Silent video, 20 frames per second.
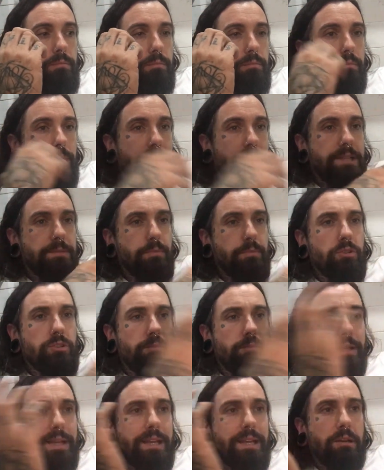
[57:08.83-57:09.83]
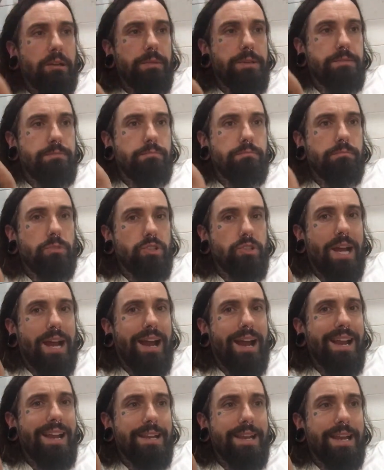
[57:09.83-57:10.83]
My disposable income is much
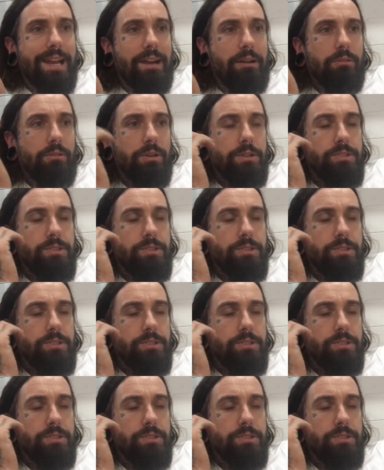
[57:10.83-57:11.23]
higher now,